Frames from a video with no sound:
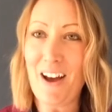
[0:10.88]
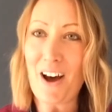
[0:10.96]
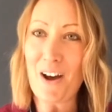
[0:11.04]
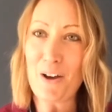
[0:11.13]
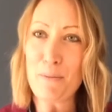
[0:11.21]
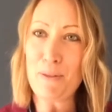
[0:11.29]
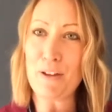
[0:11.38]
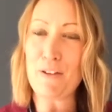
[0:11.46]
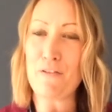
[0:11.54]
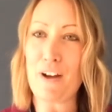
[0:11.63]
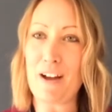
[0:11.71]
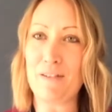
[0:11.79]
I hope that you
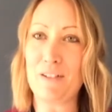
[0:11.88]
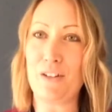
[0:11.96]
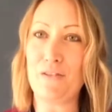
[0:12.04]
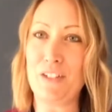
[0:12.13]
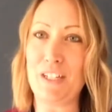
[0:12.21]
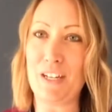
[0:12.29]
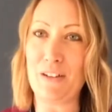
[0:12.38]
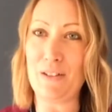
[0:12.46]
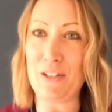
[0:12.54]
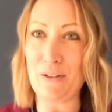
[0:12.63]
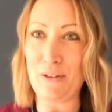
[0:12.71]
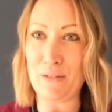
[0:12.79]
found our
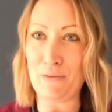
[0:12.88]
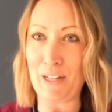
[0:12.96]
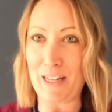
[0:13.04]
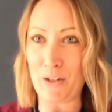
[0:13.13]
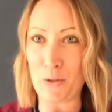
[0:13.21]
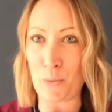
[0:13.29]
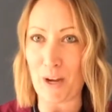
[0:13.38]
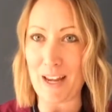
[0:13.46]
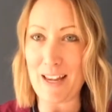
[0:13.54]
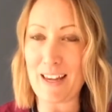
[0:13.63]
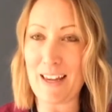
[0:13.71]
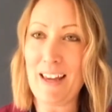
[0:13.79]
videos useful each
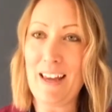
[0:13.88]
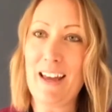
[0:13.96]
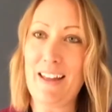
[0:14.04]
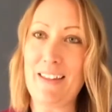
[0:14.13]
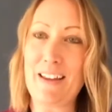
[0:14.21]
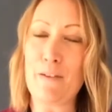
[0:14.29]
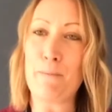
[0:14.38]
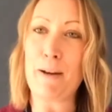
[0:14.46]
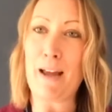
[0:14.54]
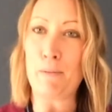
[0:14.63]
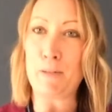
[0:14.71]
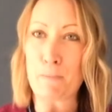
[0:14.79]
week and that you've been
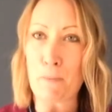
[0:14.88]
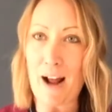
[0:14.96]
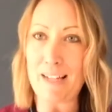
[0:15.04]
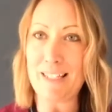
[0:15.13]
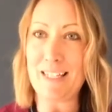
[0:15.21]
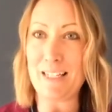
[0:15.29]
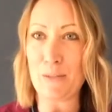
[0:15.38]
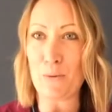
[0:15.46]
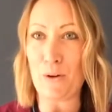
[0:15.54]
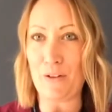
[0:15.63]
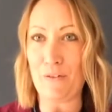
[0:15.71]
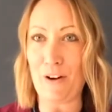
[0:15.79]
able to practice
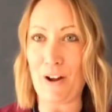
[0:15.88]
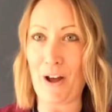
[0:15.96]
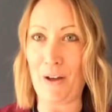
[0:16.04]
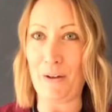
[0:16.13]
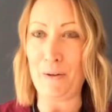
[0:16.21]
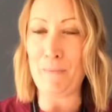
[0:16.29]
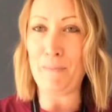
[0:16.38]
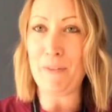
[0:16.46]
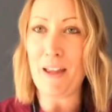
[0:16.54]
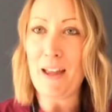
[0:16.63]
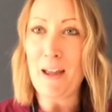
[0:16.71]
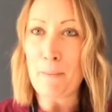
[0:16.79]
while you're at home,
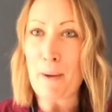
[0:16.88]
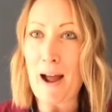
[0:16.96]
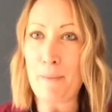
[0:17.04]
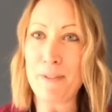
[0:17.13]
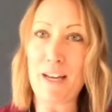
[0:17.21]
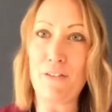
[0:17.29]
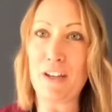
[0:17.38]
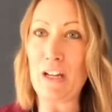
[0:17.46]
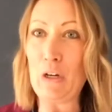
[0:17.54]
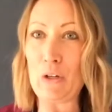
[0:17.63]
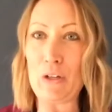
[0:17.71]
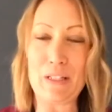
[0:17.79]
perhaps having a
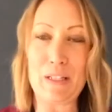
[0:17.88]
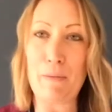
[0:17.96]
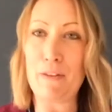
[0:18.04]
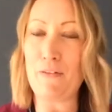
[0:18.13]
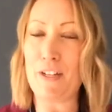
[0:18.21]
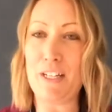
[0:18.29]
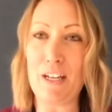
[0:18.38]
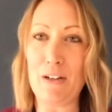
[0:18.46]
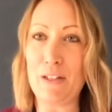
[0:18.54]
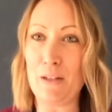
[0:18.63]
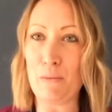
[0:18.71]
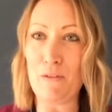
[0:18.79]
look at some of the
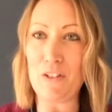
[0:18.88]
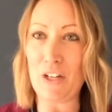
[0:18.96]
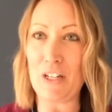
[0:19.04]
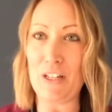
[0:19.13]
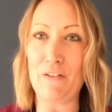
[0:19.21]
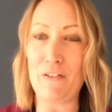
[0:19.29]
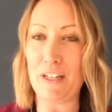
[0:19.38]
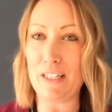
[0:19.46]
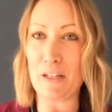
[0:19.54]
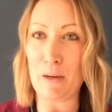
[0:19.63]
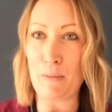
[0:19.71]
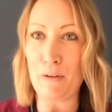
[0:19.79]
videos that we've done in the
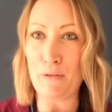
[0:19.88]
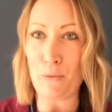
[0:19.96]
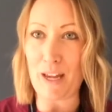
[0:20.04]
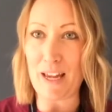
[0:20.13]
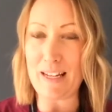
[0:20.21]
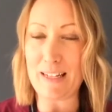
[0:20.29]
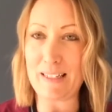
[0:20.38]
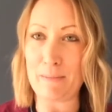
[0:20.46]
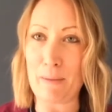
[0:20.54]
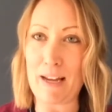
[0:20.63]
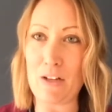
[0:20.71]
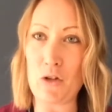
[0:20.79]
first couple of weeks and
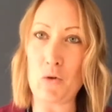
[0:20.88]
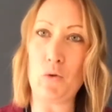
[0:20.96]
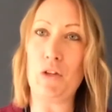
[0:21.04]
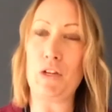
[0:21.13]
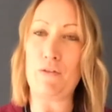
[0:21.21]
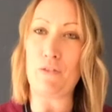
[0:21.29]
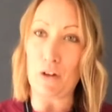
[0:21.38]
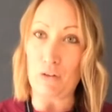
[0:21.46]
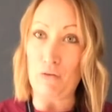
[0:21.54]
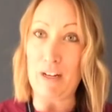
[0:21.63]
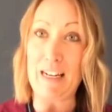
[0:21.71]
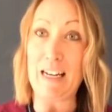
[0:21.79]
made sure that you've got a
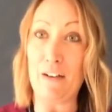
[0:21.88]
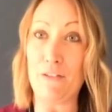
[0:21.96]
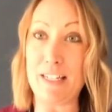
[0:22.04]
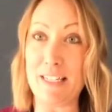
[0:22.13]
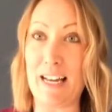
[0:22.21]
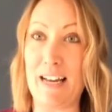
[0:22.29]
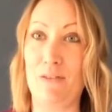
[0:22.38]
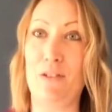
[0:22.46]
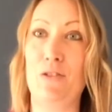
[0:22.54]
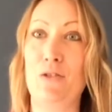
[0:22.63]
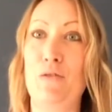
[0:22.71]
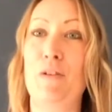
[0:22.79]
really lovely sound
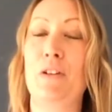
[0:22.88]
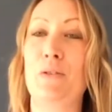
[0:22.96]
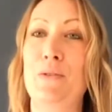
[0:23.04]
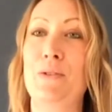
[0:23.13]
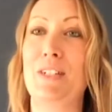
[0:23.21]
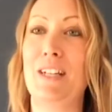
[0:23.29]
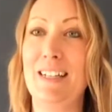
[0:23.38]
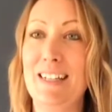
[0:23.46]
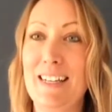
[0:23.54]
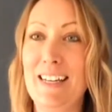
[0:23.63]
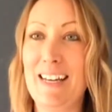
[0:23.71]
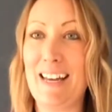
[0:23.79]
on your recorder
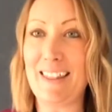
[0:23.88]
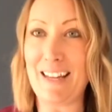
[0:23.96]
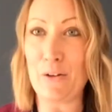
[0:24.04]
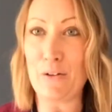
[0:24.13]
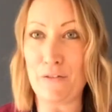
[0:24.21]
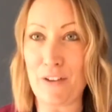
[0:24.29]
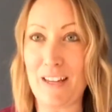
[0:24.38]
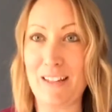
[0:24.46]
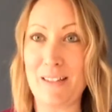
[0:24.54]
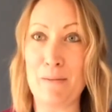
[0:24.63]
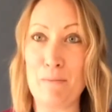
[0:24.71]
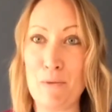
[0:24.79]
and that your
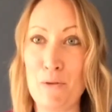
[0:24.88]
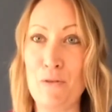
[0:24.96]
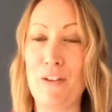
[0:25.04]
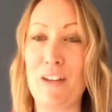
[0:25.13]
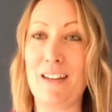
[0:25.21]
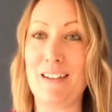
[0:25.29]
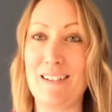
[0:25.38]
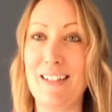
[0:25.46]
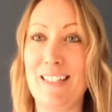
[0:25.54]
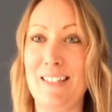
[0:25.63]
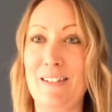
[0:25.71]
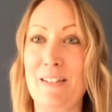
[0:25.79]
fingers are moving
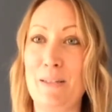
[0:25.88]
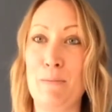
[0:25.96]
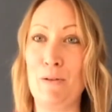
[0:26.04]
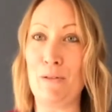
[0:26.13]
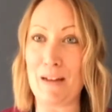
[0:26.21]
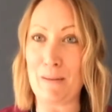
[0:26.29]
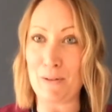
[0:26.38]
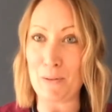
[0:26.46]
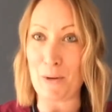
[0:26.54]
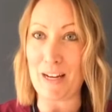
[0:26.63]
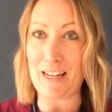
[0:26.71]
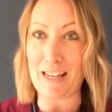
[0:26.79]
nice and smoothly
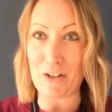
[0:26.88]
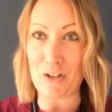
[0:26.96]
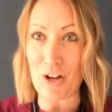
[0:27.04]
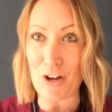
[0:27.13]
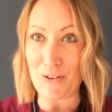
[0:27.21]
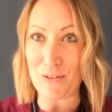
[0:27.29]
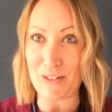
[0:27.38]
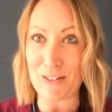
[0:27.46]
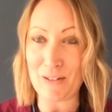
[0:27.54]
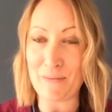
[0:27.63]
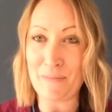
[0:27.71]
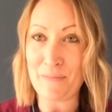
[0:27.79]
between each note.
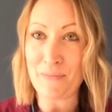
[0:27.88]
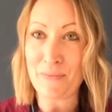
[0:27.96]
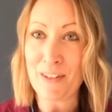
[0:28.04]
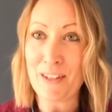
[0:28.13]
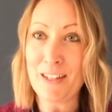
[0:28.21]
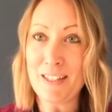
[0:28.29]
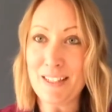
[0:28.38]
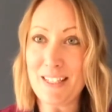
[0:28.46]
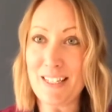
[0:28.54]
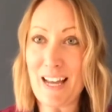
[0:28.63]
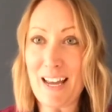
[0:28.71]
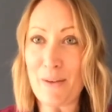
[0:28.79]

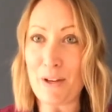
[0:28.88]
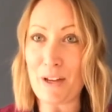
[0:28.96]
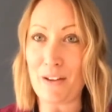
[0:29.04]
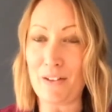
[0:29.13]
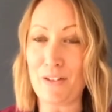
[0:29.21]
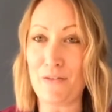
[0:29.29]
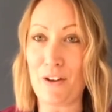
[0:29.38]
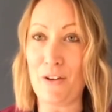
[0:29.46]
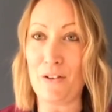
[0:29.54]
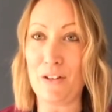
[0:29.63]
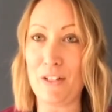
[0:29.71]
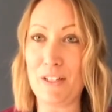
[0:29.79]
Today we're going to
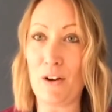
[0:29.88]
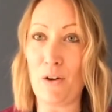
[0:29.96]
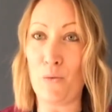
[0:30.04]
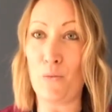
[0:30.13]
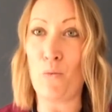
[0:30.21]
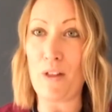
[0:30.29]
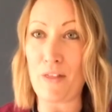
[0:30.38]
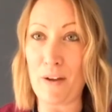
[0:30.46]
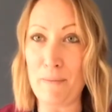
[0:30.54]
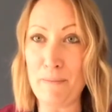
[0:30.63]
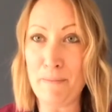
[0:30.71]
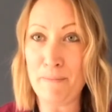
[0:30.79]
focus on
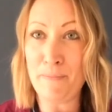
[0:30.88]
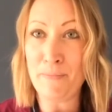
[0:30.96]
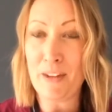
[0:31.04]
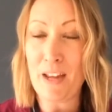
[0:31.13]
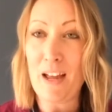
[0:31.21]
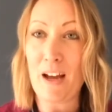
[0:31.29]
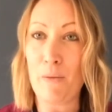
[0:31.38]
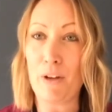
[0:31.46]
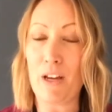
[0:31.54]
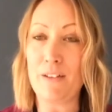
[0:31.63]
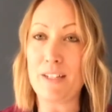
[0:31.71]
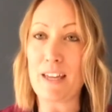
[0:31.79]
rhythm. And
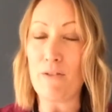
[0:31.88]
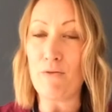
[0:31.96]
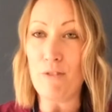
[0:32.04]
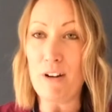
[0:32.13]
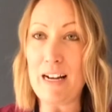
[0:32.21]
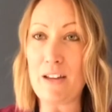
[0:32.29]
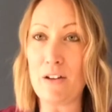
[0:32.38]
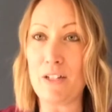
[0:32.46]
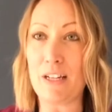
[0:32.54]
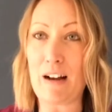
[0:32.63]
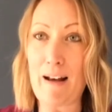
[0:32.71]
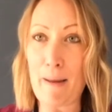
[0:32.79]
we're going to get really good
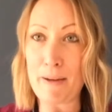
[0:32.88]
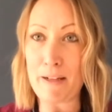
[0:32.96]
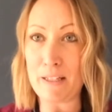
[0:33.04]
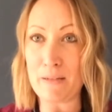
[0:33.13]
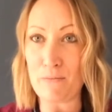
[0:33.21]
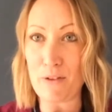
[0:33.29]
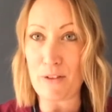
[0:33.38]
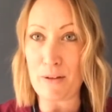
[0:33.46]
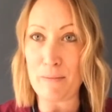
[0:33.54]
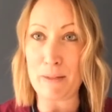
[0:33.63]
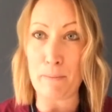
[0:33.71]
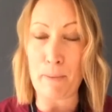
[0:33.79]
at clapping some
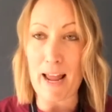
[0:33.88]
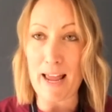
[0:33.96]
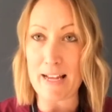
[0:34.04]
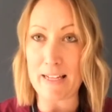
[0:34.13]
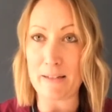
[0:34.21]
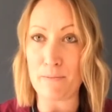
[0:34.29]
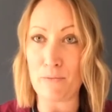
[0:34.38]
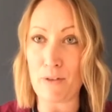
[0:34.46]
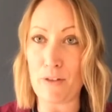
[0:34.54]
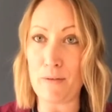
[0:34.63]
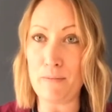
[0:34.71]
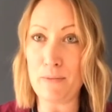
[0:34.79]
rhythms and playing some
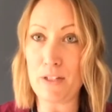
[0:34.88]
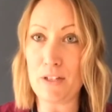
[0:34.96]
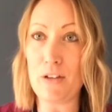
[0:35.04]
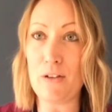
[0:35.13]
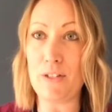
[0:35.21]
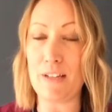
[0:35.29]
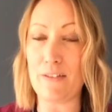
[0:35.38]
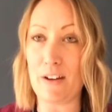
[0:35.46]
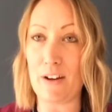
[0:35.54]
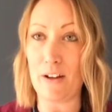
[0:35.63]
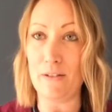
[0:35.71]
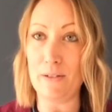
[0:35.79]
rhythms using the
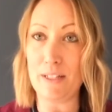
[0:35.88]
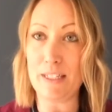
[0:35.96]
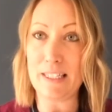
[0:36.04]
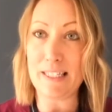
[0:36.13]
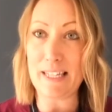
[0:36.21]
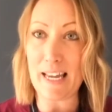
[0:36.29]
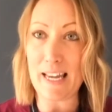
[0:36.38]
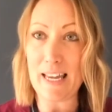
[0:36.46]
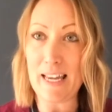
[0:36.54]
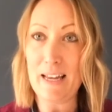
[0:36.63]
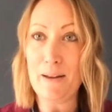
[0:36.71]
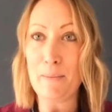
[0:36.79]
notes C,
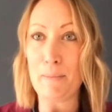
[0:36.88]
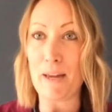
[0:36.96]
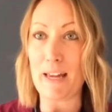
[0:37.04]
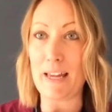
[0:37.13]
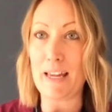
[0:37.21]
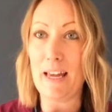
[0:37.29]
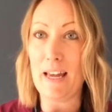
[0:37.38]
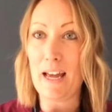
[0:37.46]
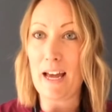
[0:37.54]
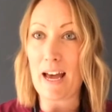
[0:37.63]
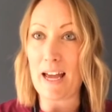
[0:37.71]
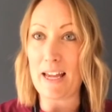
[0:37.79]
B,
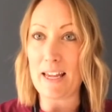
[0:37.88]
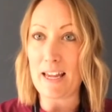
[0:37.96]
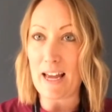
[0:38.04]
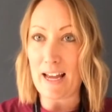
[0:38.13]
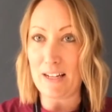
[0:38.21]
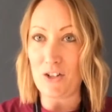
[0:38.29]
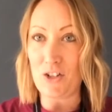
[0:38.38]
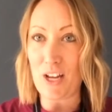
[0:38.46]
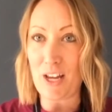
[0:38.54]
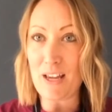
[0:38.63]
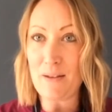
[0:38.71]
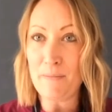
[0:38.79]
A and
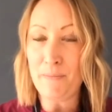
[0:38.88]
G.